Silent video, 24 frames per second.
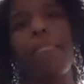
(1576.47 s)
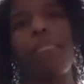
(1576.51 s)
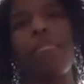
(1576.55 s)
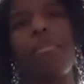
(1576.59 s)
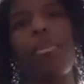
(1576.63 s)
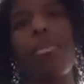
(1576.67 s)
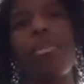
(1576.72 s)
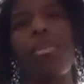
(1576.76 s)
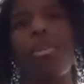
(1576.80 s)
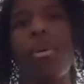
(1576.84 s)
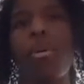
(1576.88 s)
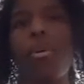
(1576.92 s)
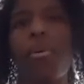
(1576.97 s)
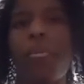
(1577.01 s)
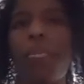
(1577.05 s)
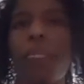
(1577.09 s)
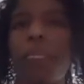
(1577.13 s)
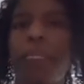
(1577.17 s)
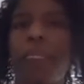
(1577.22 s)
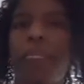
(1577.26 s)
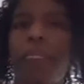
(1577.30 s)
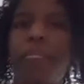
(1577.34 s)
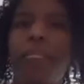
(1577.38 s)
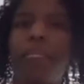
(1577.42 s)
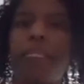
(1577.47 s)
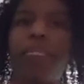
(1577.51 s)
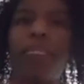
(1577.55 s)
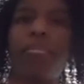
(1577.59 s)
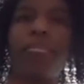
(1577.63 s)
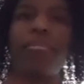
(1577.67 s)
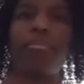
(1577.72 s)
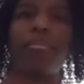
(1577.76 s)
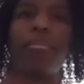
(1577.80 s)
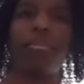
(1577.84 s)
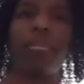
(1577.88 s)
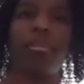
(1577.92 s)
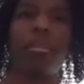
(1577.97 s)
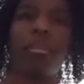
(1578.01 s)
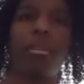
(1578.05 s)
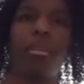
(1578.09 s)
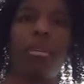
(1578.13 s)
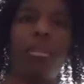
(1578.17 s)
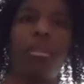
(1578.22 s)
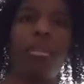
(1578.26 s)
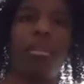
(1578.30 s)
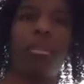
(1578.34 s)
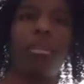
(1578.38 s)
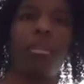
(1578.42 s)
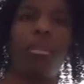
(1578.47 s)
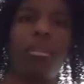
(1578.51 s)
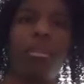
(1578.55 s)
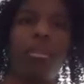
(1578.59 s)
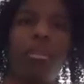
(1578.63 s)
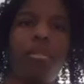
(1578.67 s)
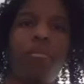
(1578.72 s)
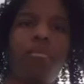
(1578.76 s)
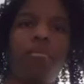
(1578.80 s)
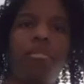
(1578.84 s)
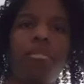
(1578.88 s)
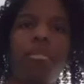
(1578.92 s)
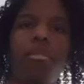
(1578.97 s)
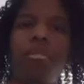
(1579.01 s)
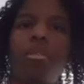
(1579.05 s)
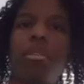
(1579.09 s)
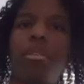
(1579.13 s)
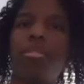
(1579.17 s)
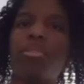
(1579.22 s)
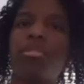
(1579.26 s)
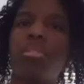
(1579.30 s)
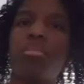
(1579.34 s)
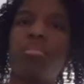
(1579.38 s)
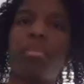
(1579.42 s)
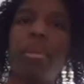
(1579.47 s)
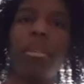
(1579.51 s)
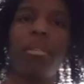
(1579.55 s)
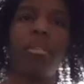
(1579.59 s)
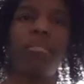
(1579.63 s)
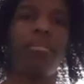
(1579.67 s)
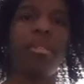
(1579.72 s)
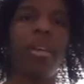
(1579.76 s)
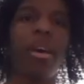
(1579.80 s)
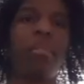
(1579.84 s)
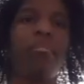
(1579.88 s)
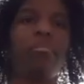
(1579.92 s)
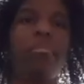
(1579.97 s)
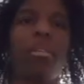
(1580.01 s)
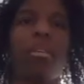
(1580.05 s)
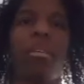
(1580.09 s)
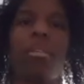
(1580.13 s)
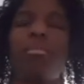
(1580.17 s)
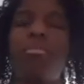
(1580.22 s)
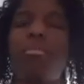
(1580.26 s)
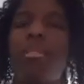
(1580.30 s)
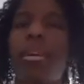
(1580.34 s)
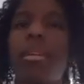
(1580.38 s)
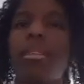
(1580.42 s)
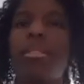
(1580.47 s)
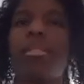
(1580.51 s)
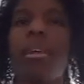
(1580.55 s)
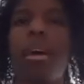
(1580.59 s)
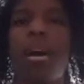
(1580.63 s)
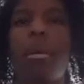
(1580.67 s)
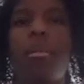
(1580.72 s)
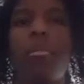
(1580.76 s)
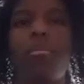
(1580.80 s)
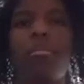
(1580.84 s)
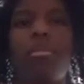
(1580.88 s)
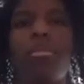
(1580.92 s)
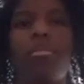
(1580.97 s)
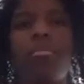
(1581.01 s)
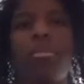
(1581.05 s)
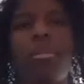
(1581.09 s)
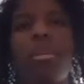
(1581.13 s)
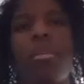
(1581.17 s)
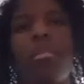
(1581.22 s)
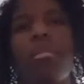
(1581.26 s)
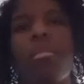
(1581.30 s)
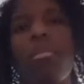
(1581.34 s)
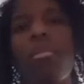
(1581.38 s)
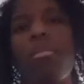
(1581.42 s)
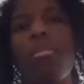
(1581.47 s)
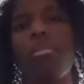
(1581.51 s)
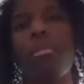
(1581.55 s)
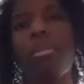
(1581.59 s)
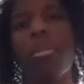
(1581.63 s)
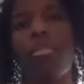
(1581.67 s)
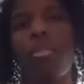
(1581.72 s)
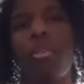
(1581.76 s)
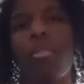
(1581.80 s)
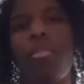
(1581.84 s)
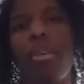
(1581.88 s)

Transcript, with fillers: You know, if you're introspective like me, great time to be alone,